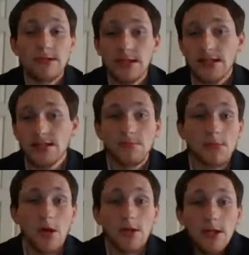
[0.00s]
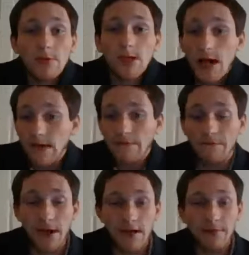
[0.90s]
takes some clothing without even
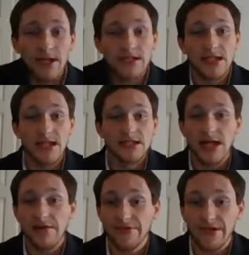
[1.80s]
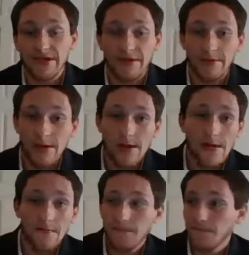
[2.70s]
paying because he doesn't have any
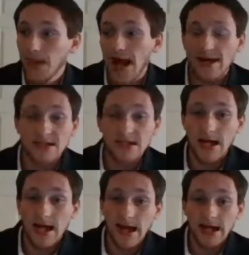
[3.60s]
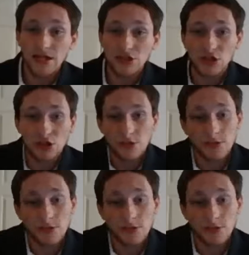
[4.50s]
past cash.